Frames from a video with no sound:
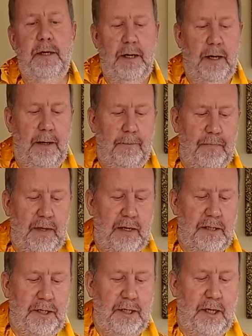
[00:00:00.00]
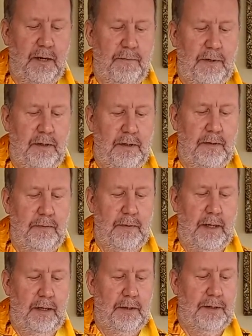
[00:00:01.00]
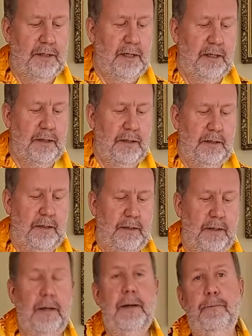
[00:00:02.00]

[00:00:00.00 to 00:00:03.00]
They actually cover things like the